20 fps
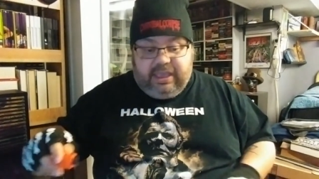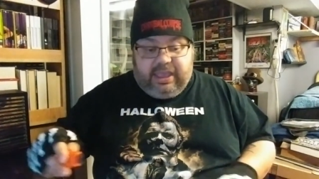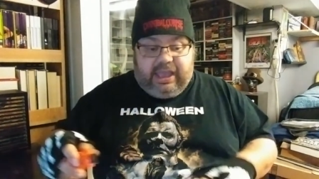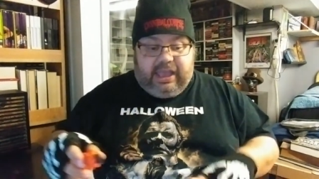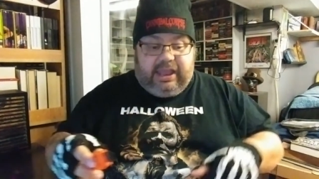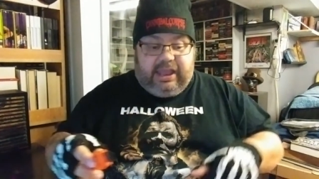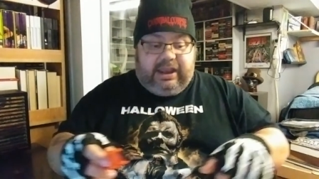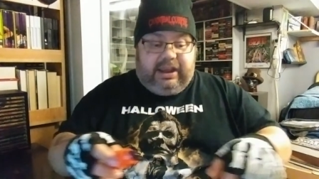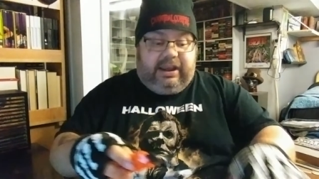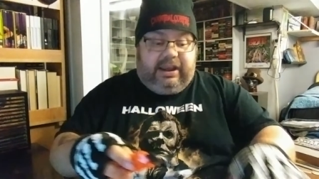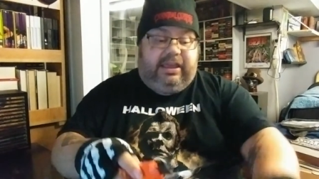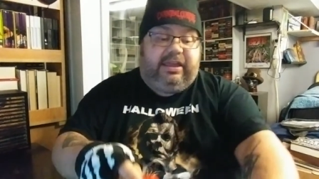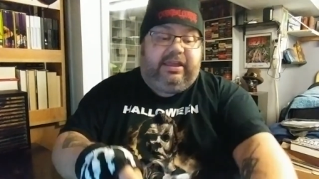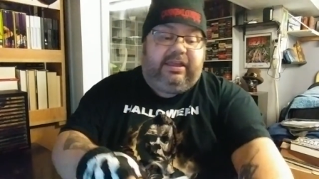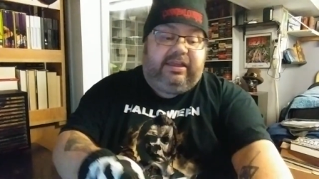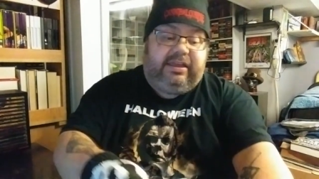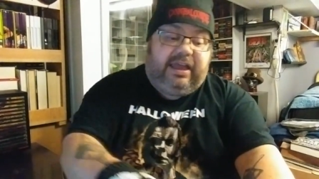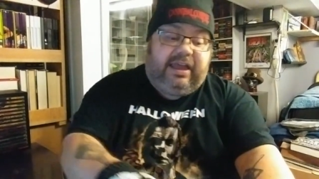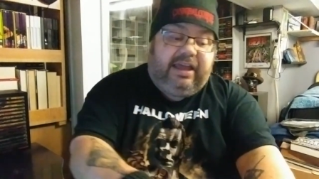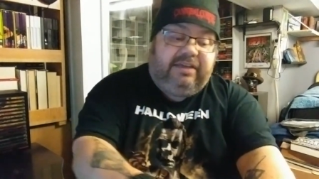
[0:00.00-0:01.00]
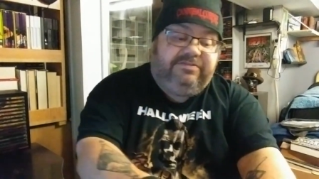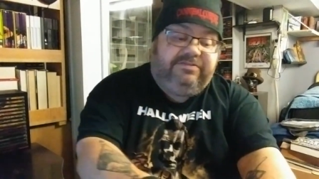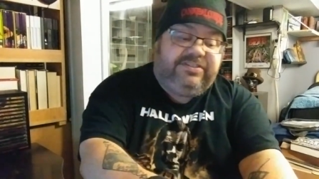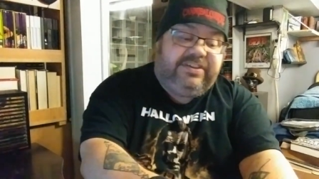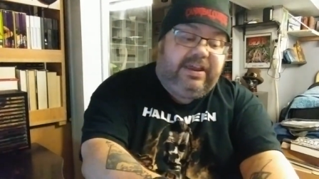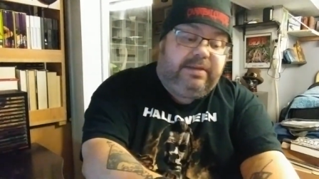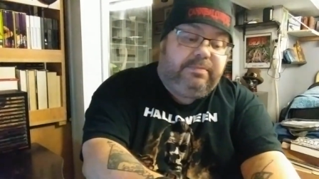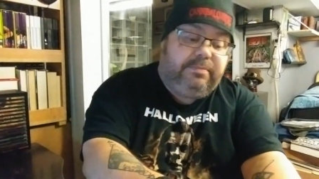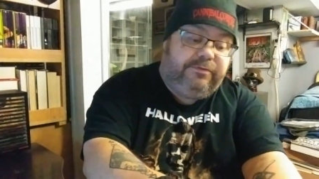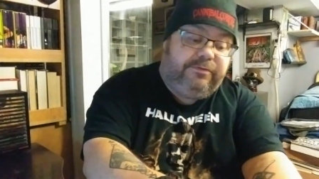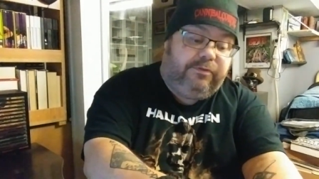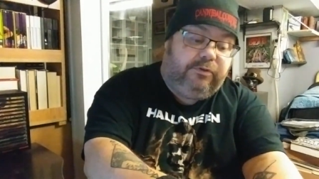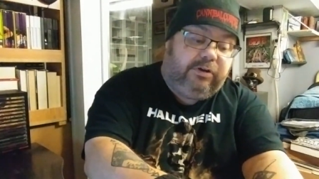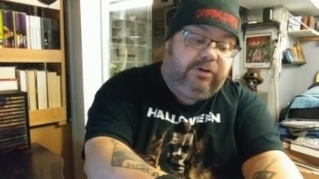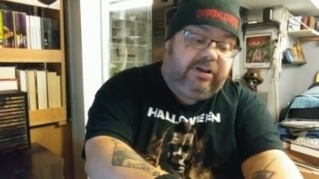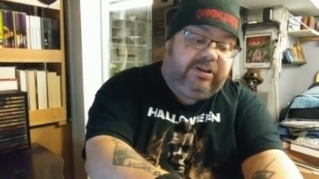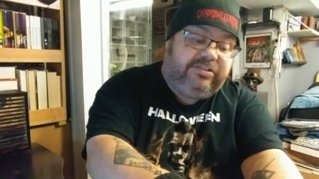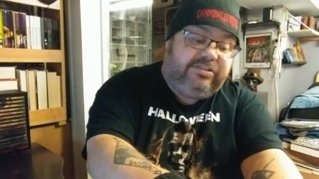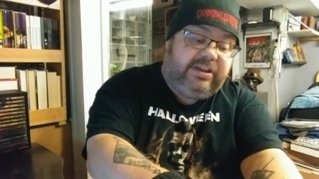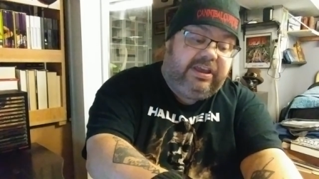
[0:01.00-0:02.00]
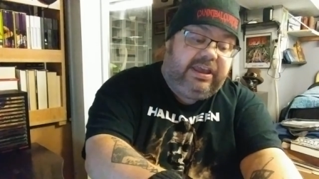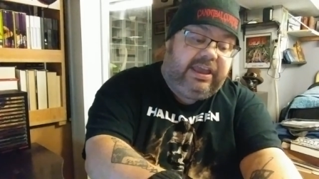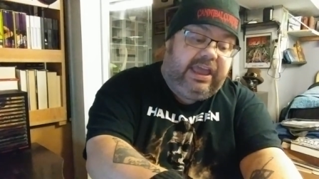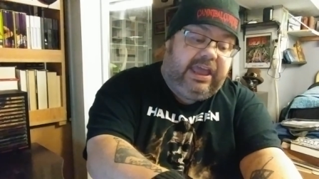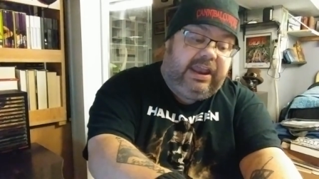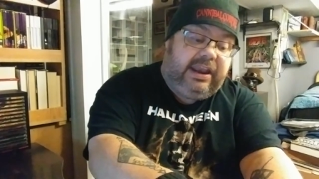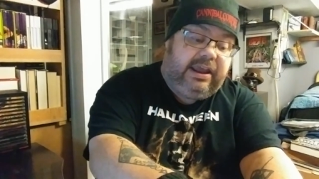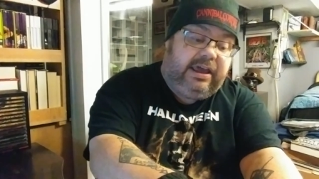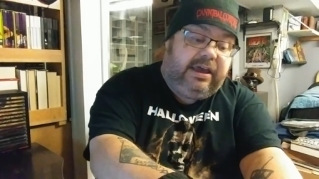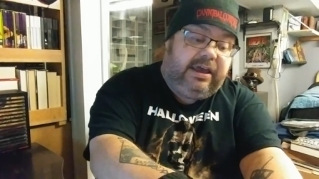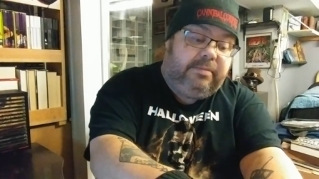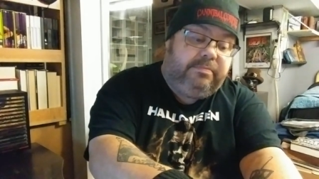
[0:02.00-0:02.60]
And, I've said before, I'll say again,